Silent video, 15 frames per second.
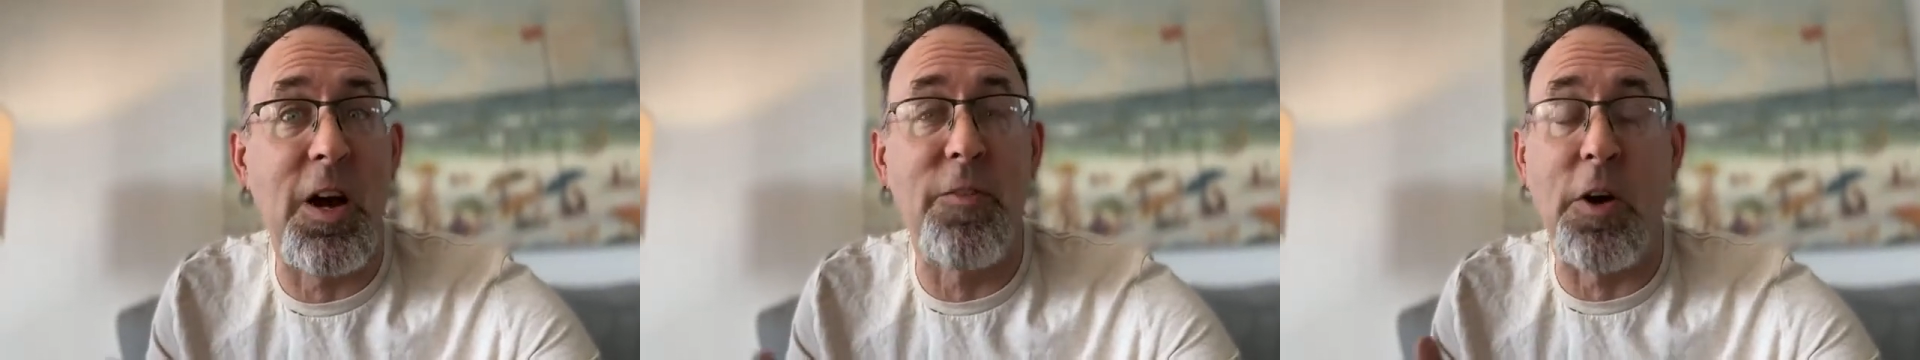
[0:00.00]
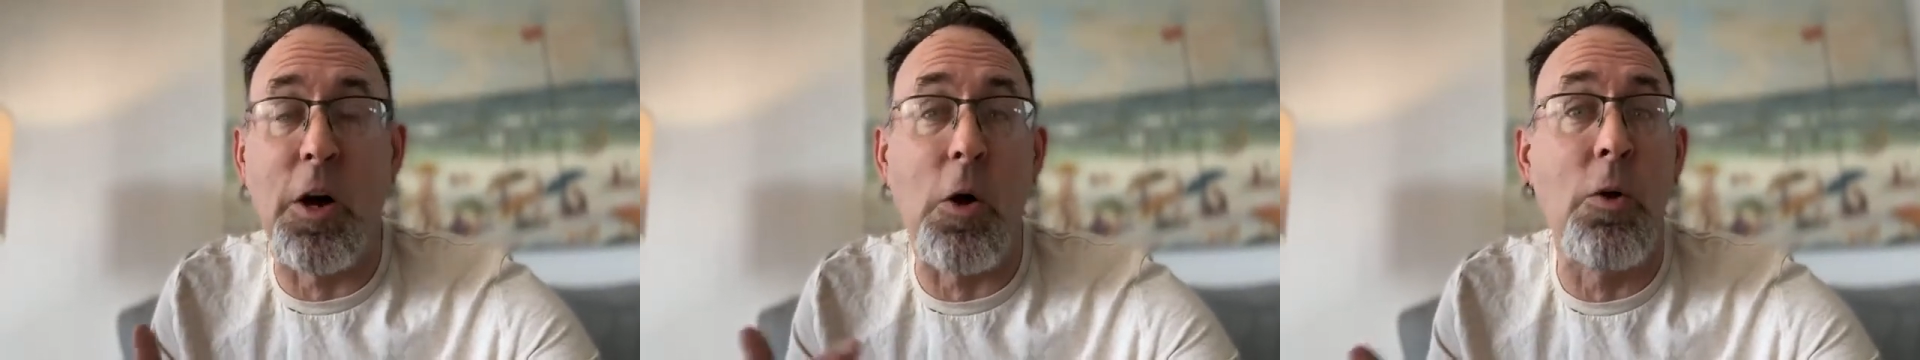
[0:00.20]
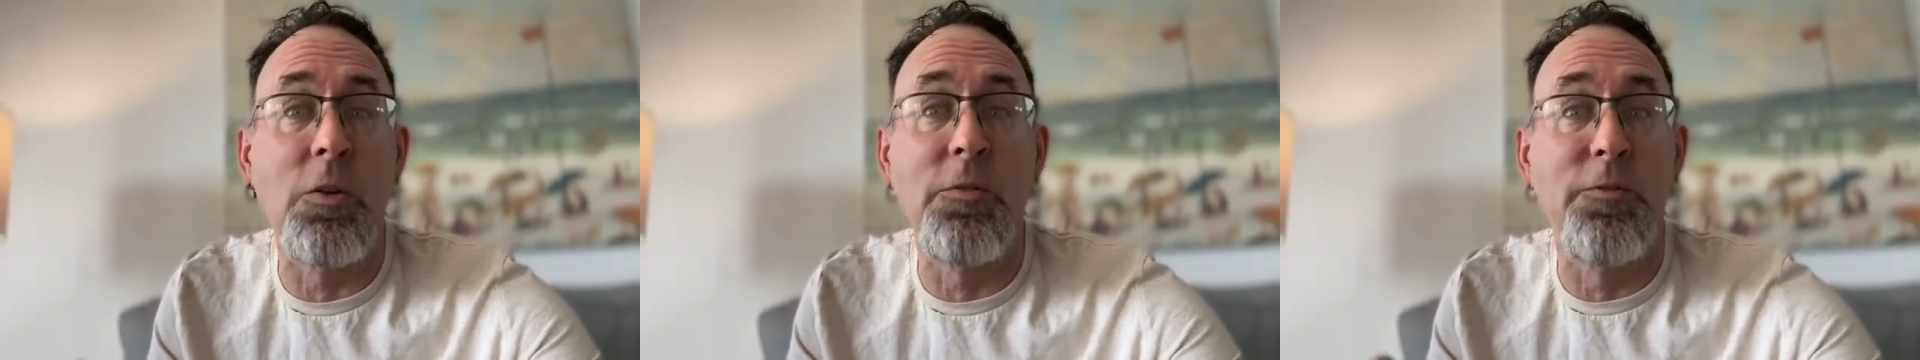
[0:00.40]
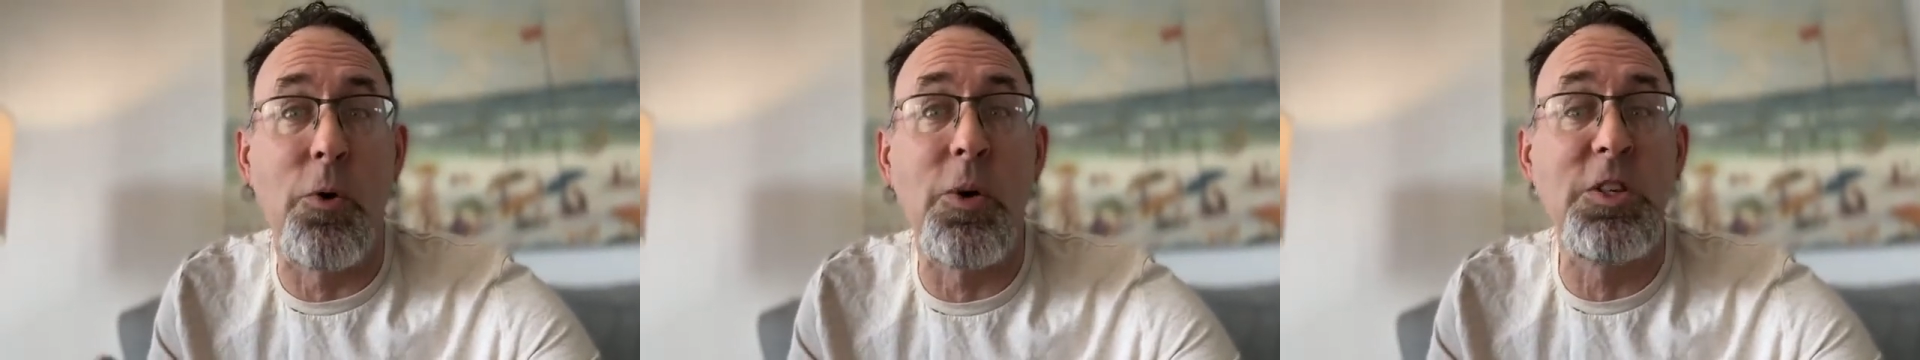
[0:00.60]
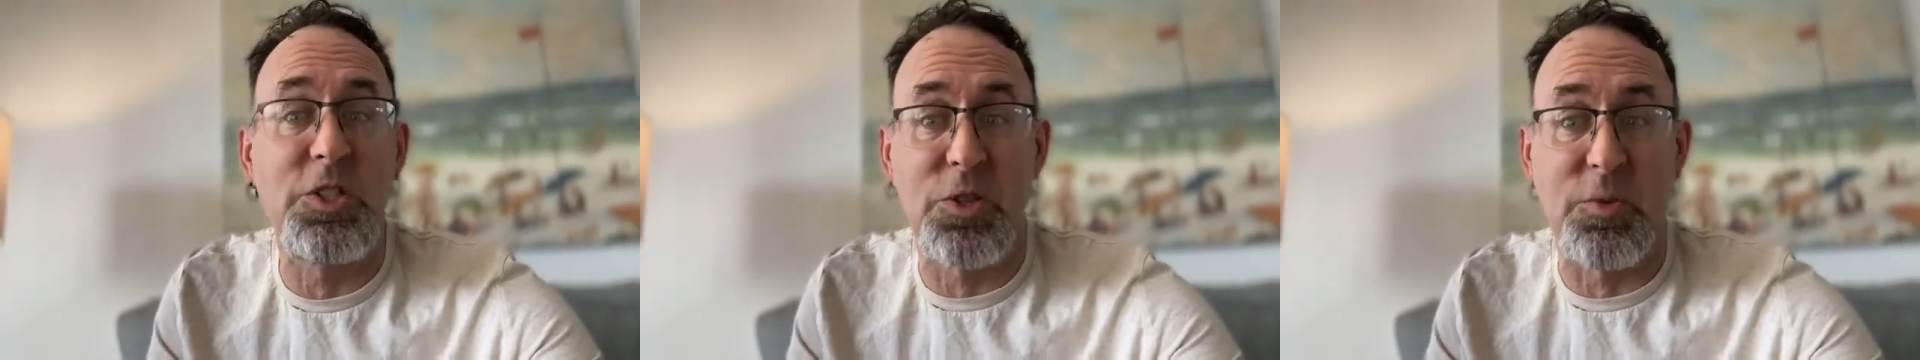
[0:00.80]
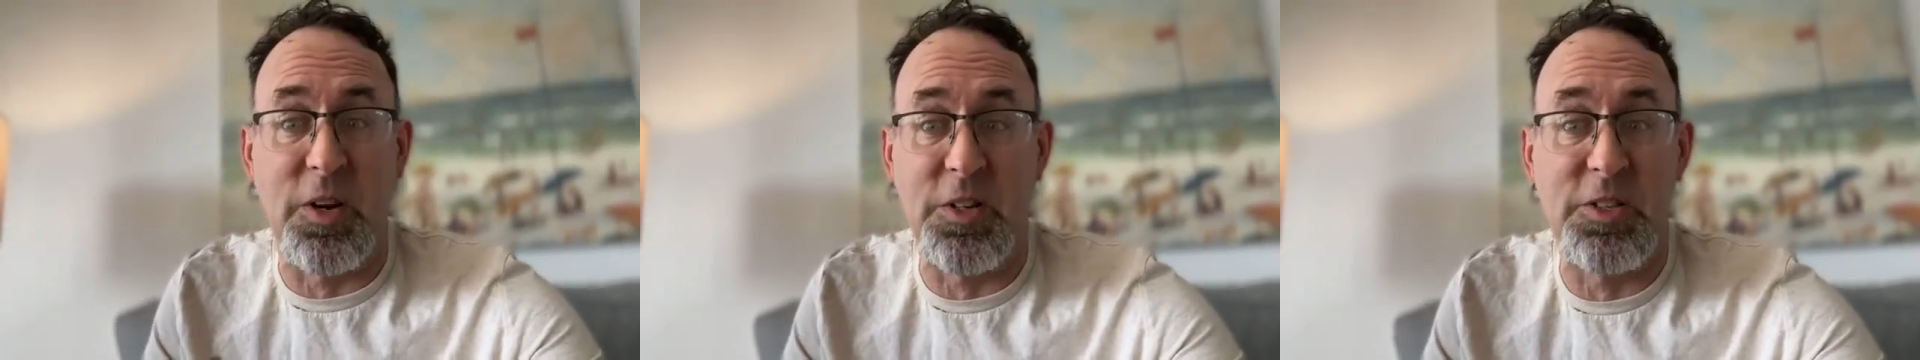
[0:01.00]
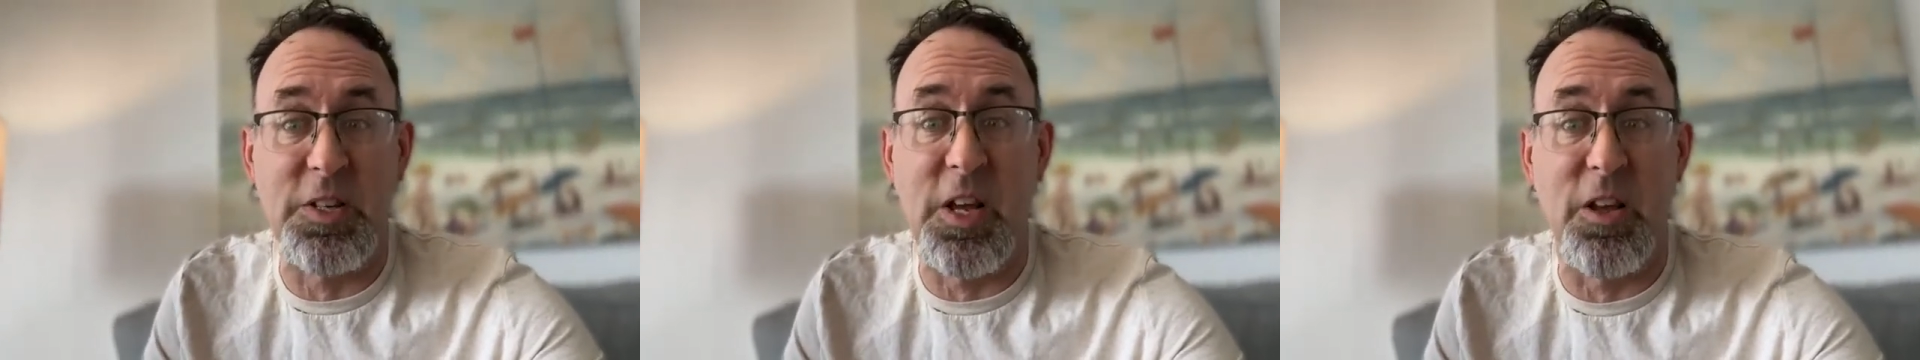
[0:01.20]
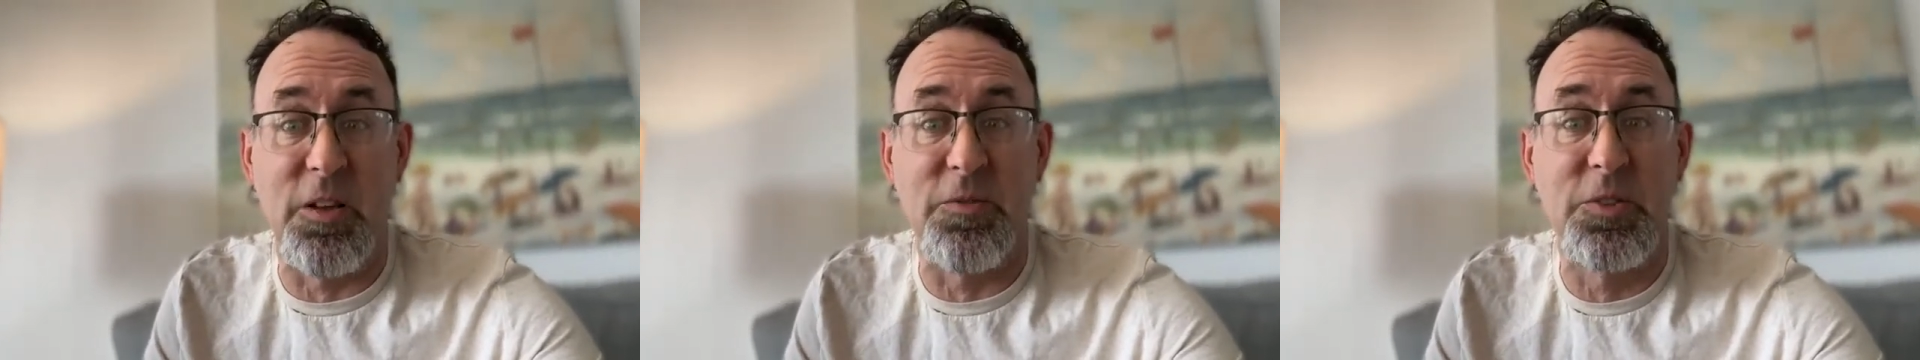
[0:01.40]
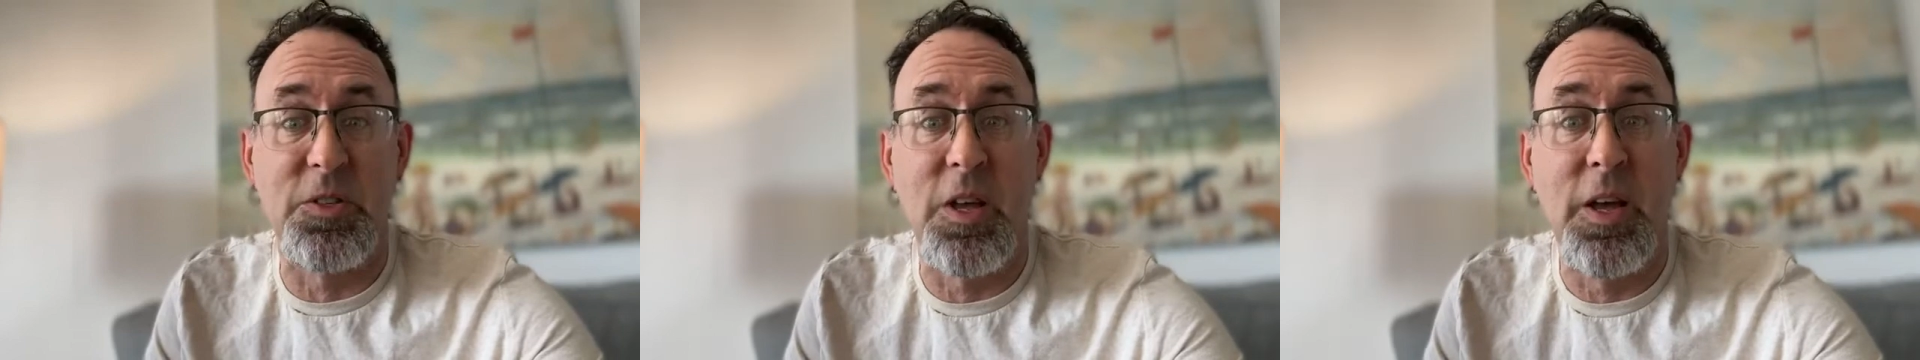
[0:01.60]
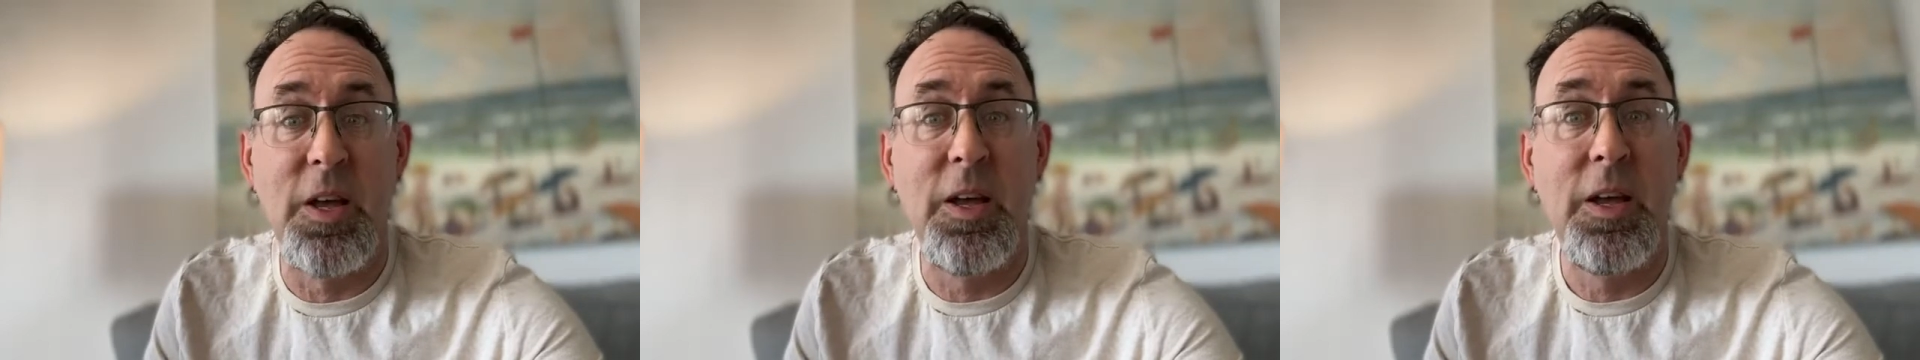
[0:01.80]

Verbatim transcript: of our own voice to ourselves,